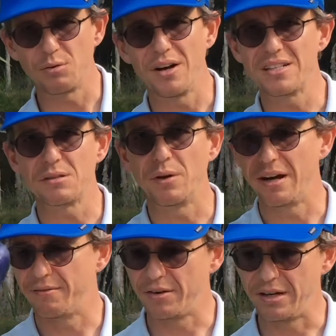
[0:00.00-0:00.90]
twice the
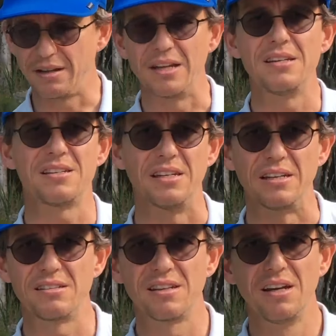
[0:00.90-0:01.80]
weight of any of these
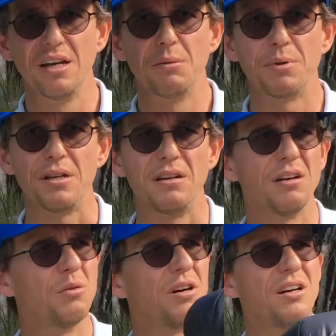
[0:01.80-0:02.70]
things. You
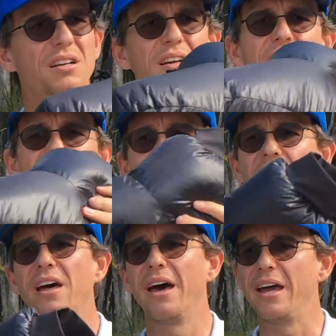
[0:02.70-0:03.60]
know what?
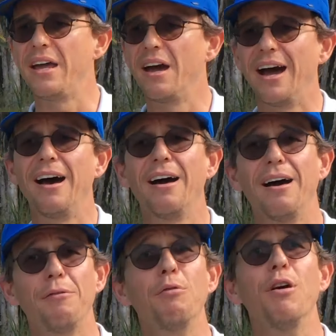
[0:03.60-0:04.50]
They
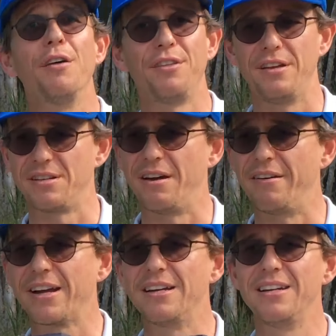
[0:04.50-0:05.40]
are worth it, I
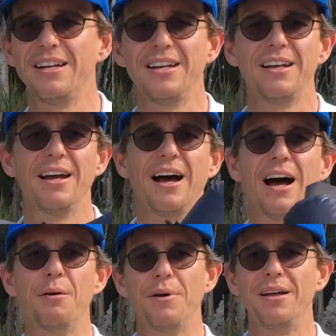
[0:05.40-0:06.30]
reckon.
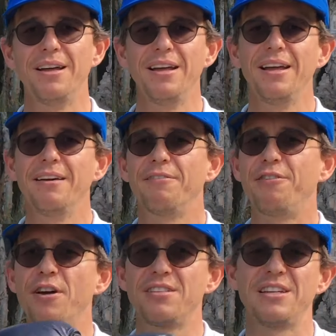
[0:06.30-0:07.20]

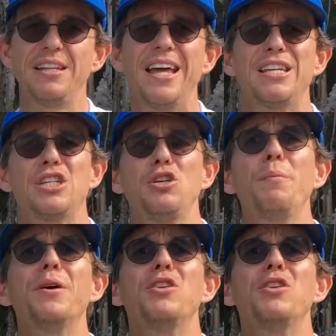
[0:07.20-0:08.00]
Firstly, they're super